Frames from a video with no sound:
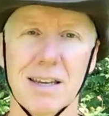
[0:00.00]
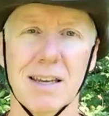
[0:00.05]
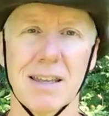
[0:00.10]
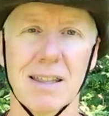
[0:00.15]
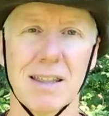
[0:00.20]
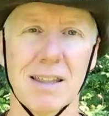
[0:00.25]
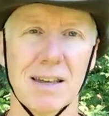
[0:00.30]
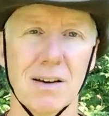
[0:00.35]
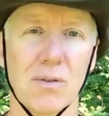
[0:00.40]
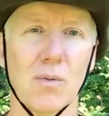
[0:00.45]

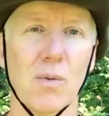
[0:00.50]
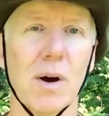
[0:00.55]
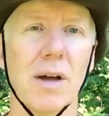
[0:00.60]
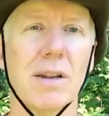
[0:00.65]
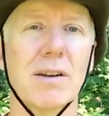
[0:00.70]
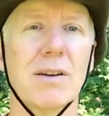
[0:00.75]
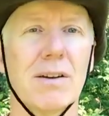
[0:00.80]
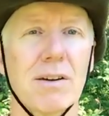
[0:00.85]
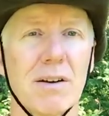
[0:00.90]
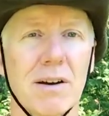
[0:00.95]
the
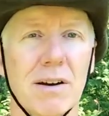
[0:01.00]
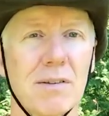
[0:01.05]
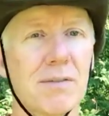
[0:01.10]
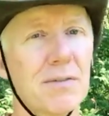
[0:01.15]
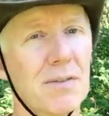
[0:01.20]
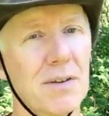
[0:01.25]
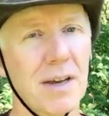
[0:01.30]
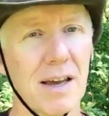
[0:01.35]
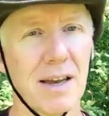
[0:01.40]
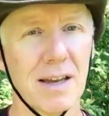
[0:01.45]
wonder of
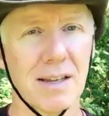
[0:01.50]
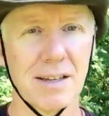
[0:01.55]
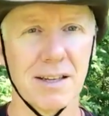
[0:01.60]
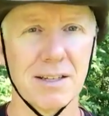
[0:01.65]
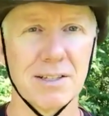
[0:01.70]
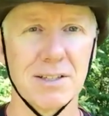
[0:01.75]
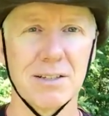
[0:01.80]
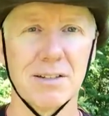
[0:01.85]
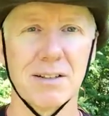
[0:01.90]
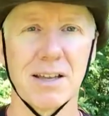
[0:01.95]

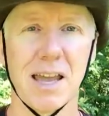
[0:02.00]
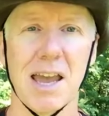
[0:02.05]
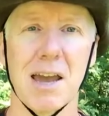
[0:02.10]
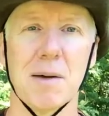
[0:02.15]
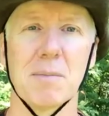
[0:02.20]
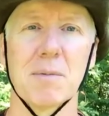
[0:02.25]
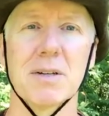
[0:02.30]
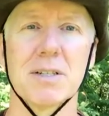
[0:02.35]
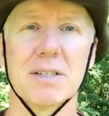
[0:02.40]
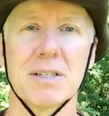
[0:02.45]
digital
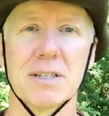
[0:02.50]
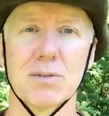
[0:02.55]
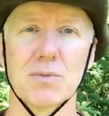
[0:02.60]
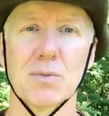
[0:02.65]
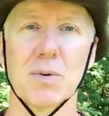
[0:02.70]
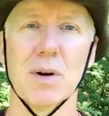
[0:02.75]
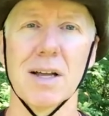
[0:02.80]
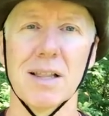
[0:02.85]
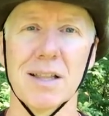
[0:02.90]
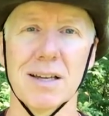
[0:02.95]
cameras as
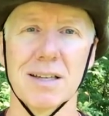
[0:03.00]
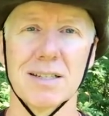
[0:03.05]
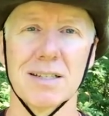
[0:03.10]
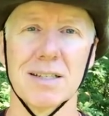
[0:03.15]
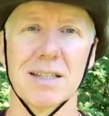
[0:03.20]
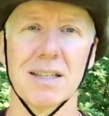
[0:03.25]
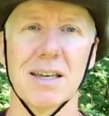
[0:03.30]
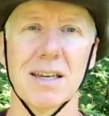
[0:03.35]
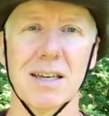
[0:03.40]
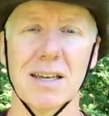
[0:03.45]
well as
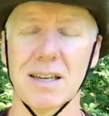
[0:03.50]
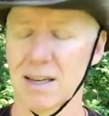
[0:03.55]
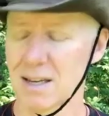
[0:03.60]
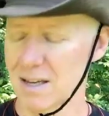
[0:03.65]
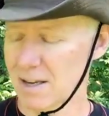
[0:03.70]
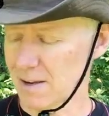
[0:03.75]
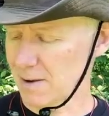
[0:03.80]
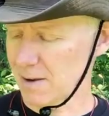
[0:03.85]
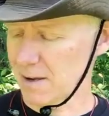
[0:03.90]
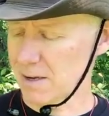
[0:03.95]
the
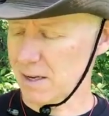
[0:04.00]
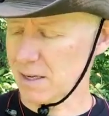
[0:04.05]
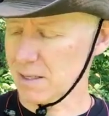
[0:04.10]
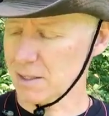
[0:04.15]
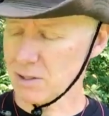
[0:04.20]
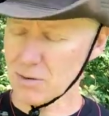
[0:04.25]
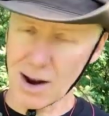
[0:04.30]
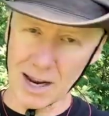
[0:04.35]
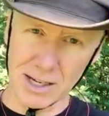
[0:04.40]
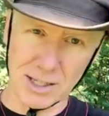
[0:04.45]

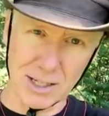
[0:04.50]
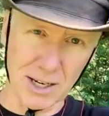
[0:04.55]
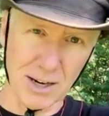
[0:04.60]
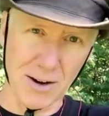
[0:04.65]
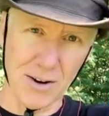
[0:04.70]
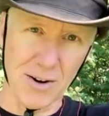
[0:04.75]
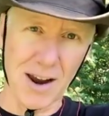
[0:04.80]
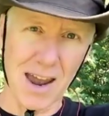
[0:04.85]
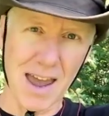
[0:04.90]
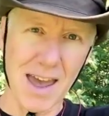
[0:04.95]
scratching
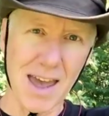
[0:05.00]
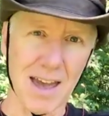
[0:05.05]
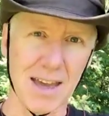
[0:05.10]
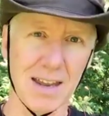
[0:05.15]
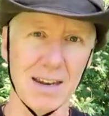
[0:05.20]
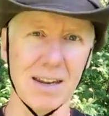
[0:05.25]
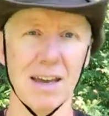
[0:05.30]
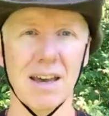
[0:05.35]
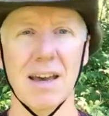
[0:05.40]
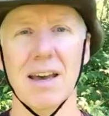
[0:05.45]
your
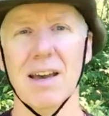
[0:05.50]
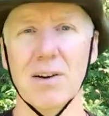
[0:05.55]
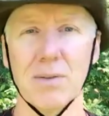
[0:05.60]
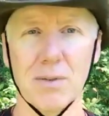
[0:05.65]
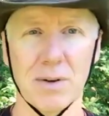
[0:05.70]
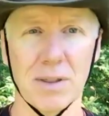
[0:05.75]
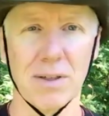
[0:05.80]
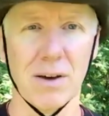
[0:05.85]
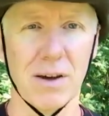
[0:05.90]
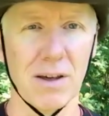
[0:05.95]
head
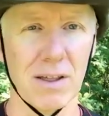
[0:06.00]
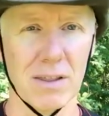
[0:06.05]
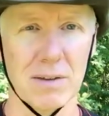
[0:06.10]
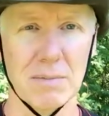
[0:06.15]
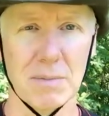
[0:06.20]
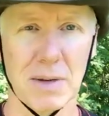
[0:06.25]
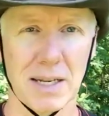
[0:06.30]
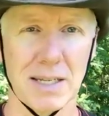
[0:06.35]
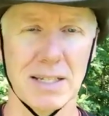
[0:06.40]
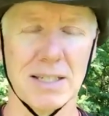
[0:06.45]
with all the
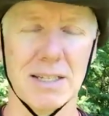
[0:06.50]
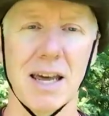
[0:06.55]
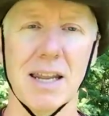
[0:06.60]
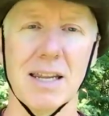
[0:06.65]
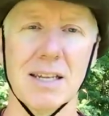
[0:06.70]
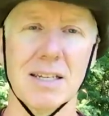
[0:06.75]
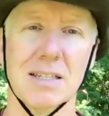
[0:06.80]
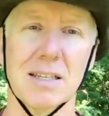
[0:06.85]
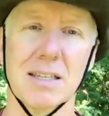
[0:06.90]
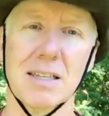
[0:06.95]
many
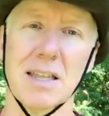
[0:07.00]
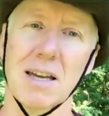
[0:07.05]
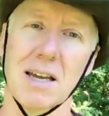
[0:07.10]
settings that they